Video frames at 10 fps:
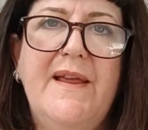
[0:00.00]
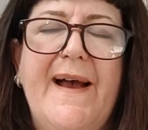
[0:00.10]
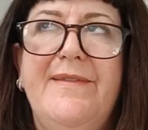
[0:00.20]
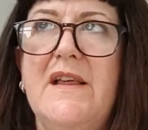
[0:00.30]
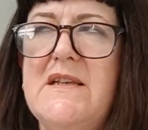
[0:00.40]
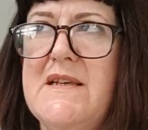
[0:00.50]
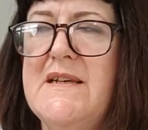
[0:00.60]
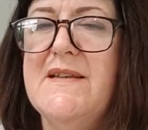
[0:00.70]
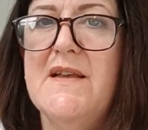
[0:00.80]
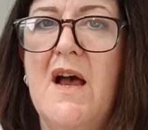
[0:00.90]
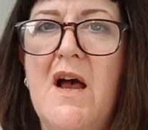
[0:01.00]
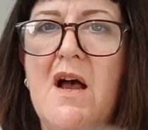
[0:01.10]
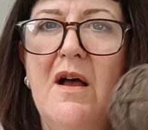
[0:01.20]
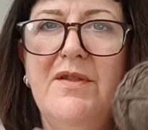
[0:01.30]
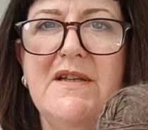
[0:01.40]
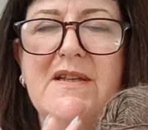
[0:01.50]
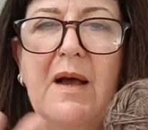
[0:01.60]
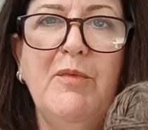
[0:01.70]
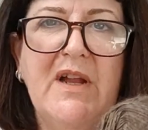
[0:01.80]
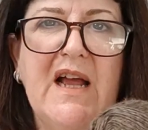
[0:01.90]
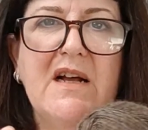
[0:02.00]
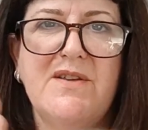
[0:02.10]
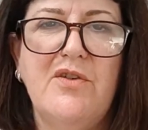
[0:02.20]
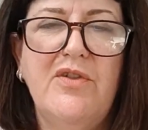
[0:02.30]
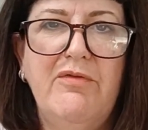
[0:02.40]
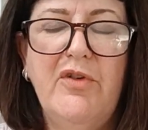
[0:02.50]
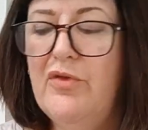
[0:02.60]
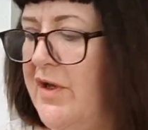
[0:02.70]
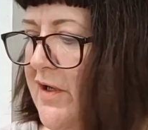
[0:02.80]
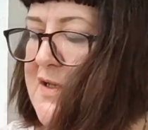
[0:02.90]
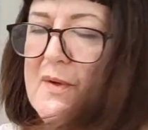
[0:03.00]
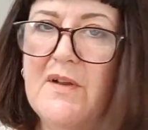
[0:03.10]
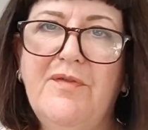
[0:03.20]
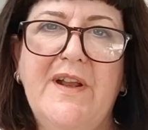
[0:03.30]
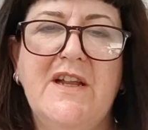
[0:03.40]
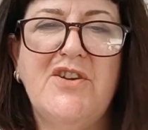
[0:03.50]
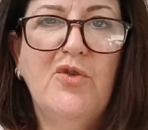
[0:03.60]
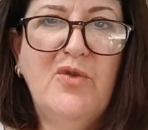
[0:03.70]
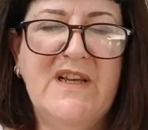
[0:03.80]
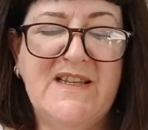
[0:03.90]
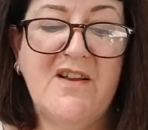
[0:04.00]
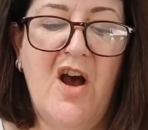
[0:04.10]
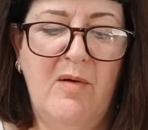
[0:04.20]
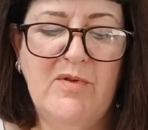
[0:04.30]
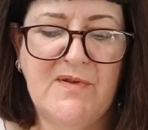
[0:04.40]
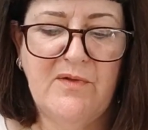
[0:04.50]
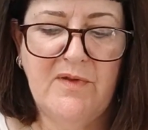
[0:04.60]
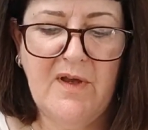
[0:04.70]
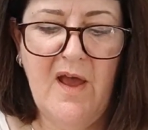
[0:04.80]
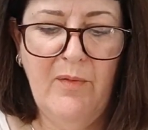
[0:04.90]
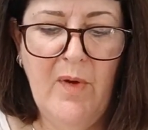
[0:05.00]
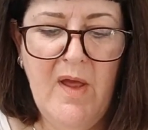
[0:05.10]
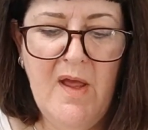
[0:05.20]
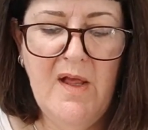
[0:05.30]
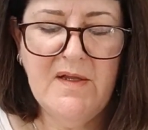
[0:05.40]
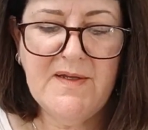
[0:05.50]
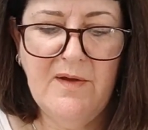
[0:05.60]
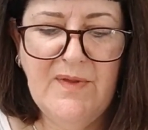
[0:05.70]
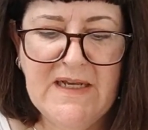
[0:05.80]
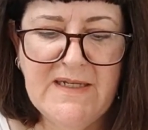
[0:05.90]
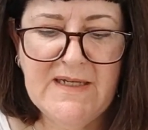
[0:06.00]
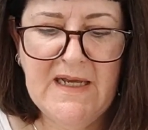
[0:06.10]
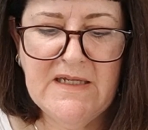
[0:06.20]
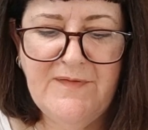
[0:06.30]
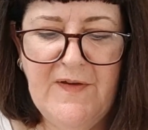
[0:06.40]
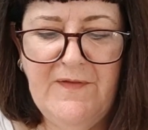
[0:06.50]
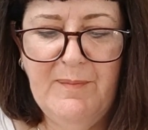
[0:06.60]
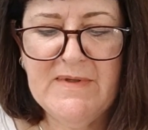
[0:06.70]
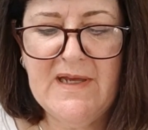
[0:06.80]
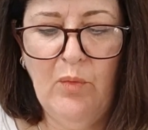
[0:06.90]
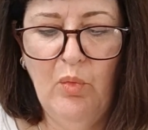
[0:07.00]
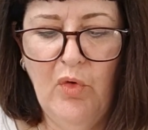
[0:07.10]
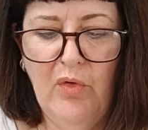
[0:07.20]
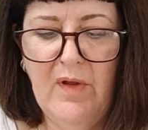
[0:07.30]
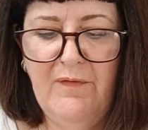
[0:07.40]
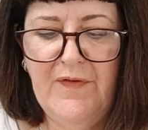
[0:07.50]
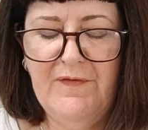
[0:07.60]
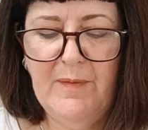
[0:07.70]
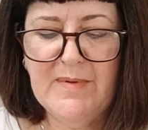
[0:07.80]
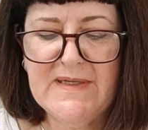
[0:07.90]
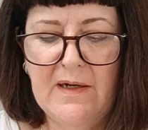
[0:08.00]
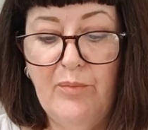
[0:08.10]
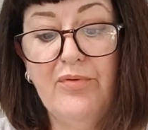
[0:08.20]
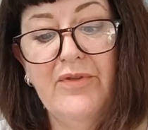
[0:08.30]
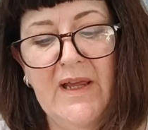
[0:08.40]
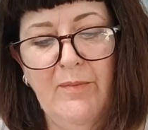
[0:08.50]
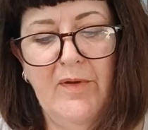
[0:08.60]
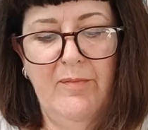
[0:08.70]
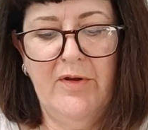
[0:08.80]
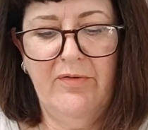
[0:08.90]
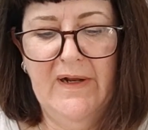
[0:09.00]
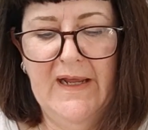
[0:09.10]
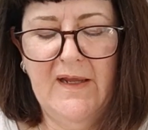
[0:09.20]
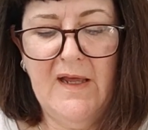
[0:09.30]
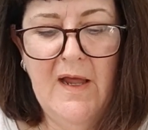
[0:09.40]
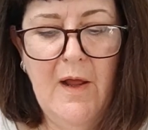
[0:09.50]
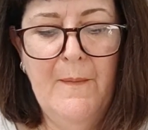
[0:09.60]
to cast on the ranunculus when I finish all these garments on the go. So this is 50% wool and 50% premium acrylic.